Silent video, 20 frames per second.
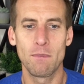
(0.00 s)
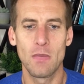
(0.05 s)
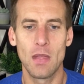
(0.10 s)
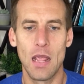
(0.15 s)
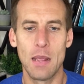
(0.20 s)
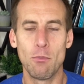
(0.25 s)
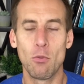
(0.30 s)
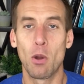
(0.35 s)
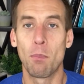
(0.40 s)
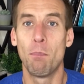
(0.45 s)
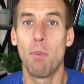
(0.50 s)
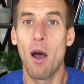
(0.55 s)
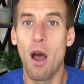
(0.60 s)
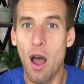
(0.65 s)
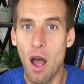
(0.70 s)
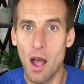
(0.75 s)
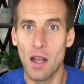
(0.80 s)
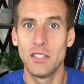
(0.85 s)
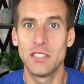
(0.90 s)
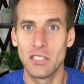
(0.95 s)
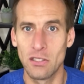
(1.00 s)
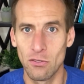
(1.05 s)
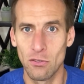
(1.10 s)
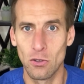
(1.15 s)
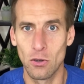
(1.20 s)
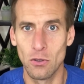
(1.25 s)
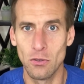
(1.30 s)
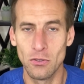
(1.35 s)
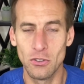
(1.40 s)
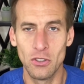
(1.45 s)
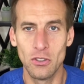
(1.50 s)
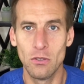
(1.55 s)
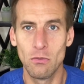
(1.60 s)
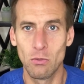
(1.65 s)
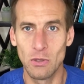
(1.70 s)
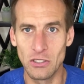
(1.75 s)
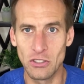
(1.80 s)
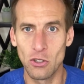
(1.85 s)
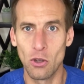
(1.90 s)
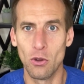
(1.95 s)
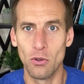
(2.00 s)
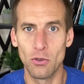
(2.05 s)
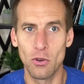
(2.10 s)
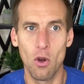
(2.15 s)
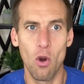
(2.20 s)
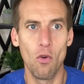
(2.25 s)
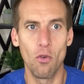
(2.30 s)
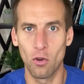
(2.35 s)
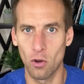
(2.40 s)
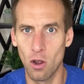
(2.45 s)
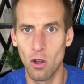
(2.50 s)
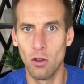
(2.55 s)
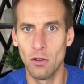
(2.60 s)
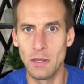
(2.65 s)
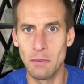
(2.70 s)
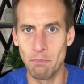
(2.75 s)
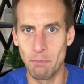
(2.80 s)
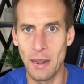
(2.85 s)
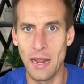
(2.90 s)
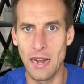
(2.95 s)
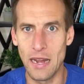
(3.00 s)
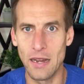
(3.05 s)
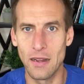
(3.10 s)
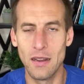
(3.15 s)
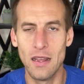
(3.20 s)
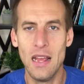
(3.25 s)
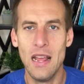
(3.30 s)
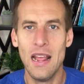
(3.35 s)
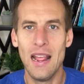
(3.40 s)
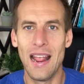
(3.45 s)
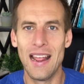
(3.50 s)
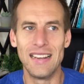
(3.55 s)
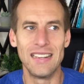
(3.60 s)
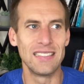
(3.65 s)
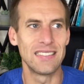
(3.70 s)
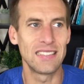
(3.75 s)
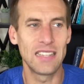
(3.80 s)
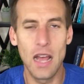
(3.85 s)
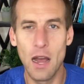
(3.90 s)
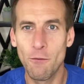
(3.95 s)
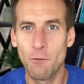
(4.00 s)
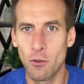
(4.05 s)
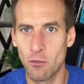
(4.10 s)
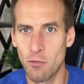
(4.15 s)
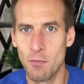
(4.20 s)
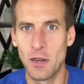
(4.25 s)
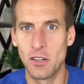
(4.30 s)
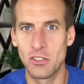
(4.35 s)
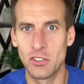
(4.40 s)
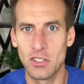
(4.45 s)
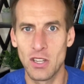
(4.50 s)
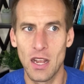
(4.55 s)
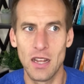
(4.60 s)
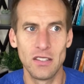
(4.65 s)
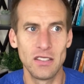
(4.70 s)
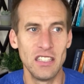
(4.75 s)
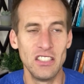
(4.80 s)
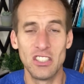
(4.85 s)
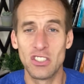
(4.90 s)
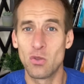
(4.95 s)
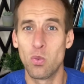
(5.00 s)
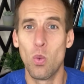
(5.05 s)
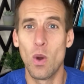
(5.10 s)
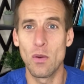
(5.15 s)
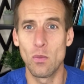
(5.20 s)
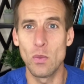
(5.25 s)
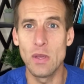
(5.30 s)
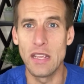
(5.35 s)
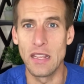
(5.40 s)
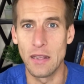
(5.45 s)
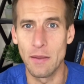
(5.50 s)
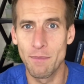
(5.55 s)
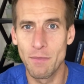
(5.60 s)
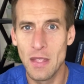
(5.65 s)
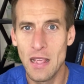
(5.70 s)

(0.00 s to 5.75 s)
a more positive result overall in pain and discomfort from exercise in just 1 week.